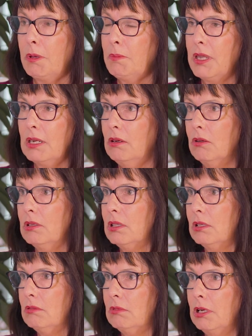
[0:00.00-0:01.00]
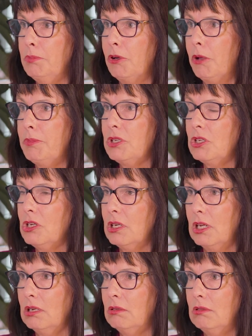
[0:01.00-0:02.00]
I mean, look at the Liberal
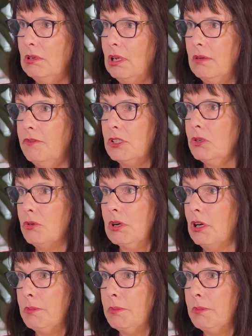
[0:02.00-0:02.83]
opposition in Victoria.